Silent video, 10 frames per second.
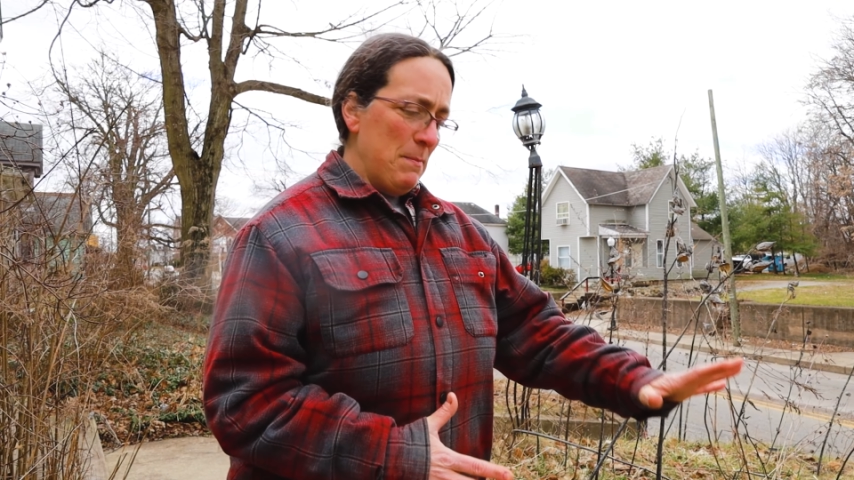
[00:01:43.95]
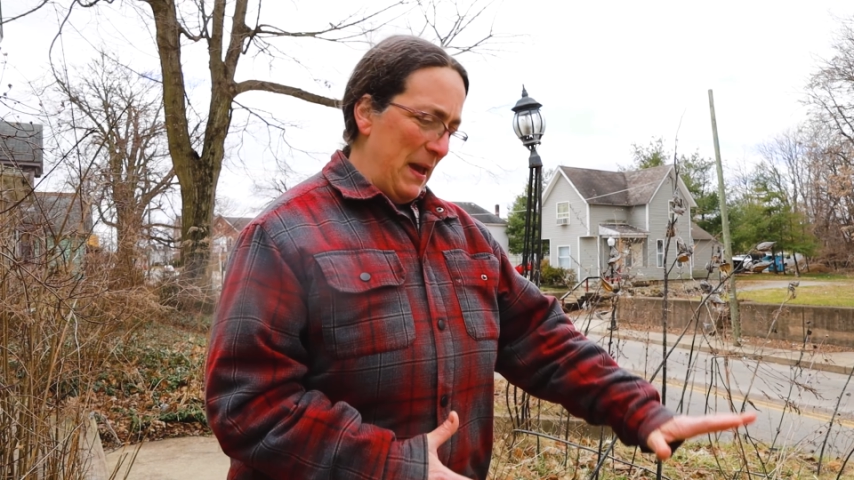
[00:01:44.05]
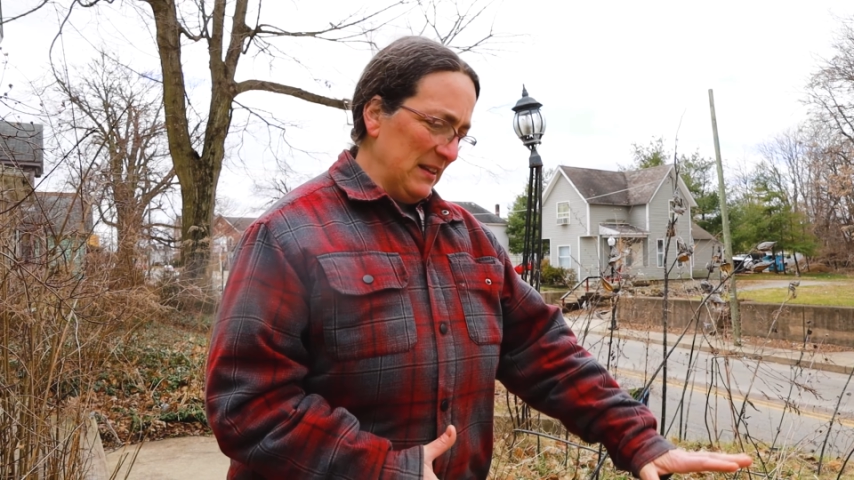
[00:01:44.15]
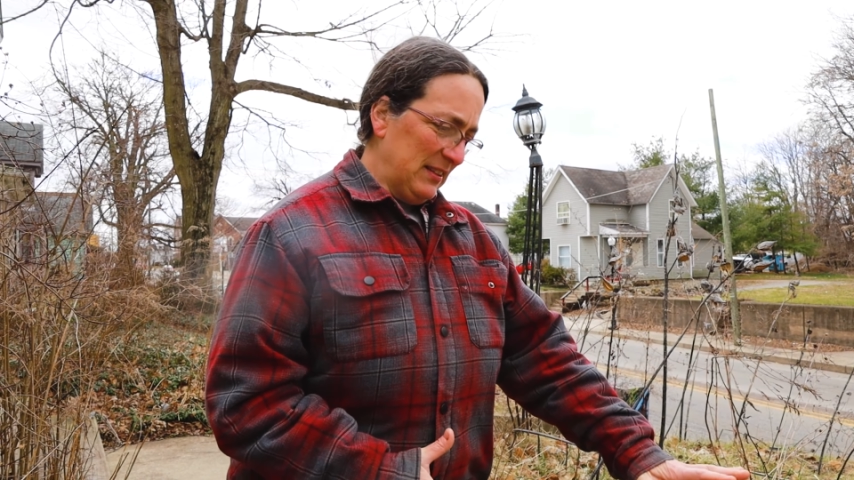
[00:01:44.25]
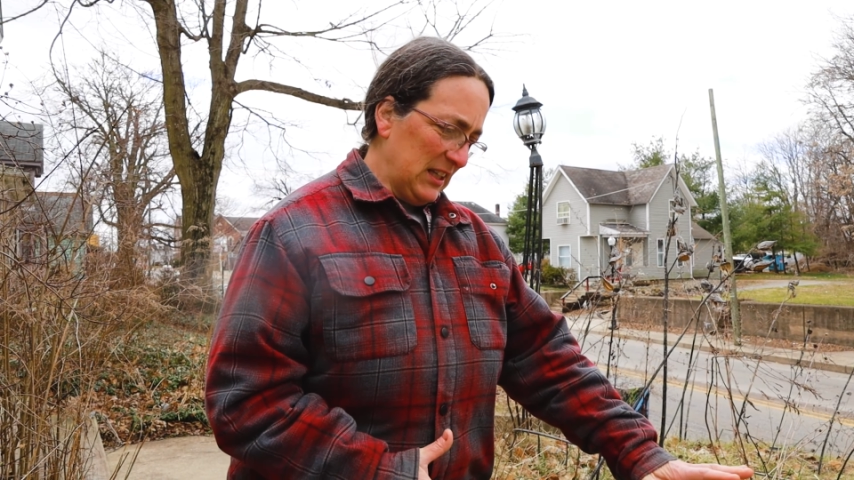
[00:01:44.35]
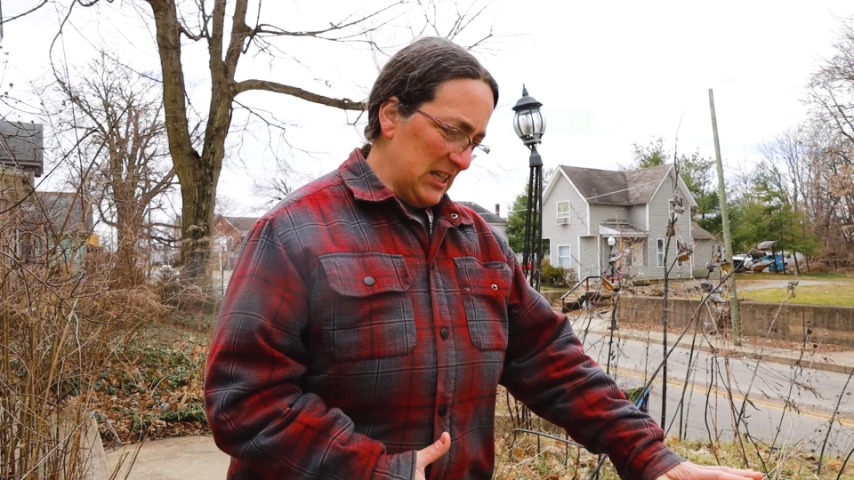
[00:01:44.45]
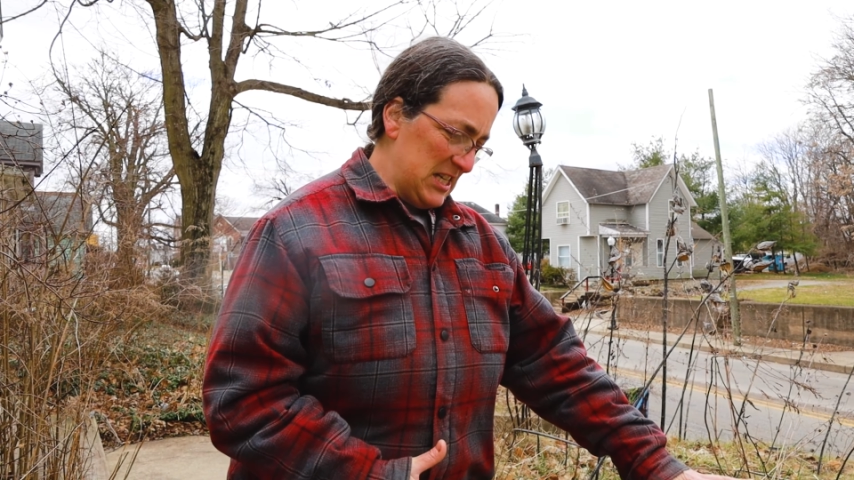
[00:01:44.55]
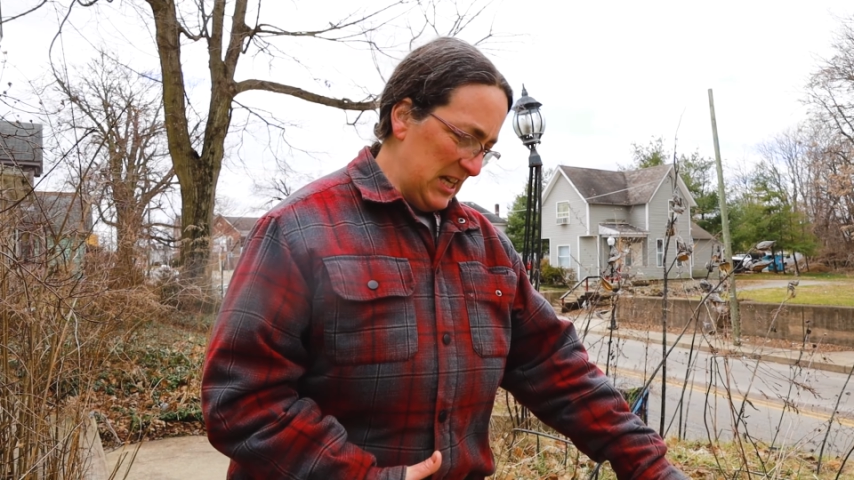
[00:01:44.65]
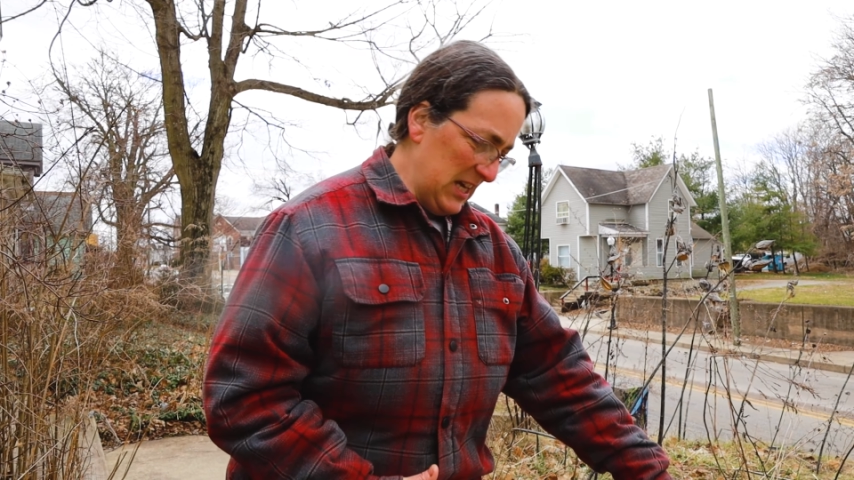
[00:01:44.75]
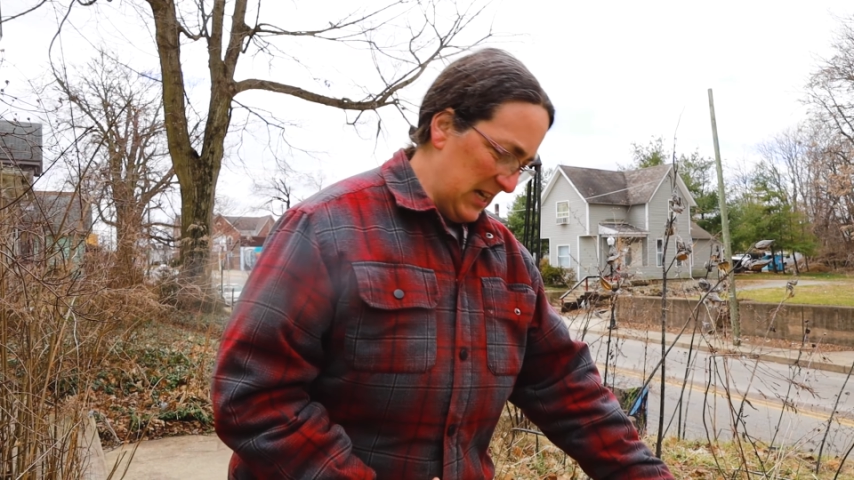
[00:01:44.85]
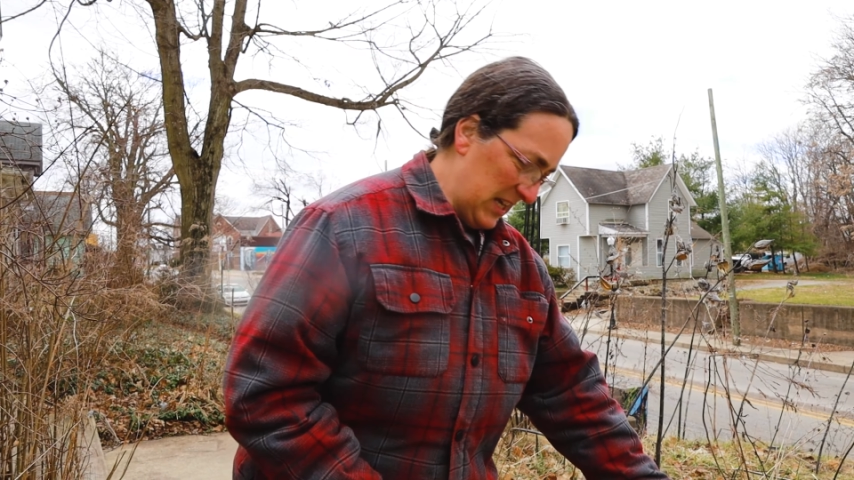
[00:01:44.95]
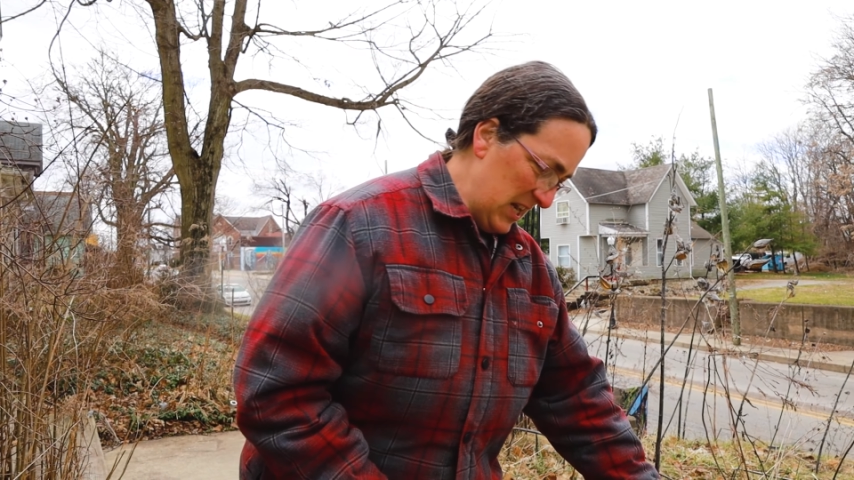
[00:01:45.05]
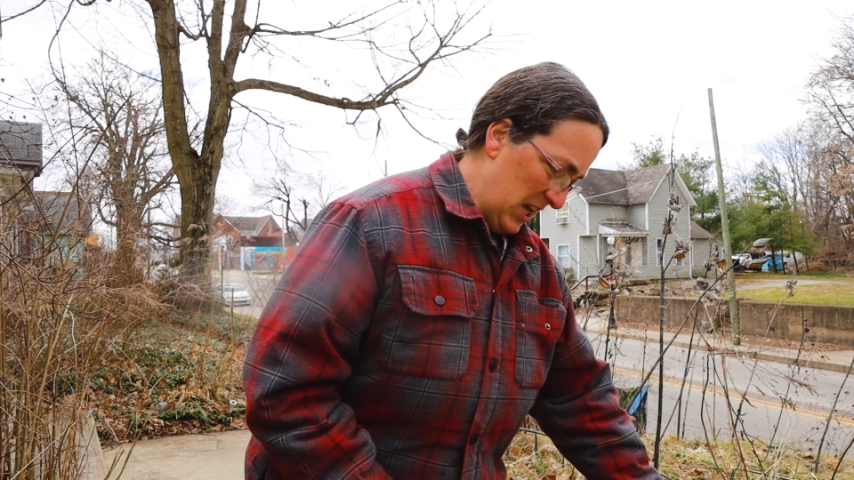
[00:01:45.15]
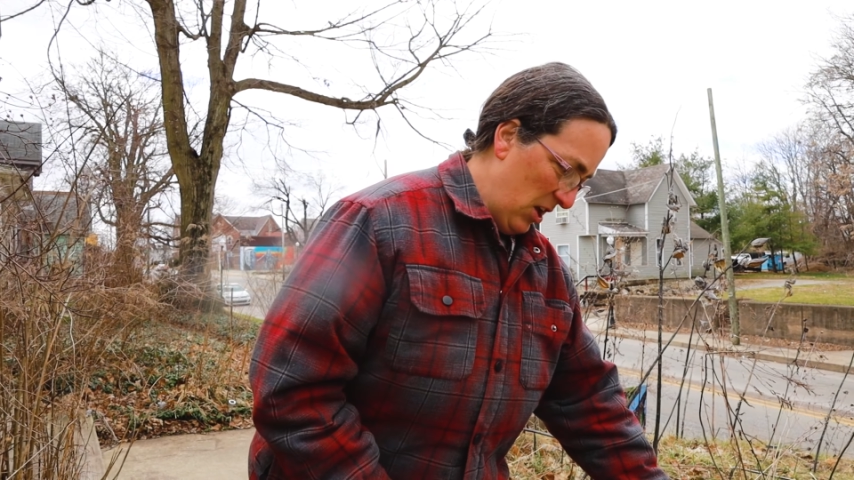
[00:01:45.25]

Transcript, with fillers: basically did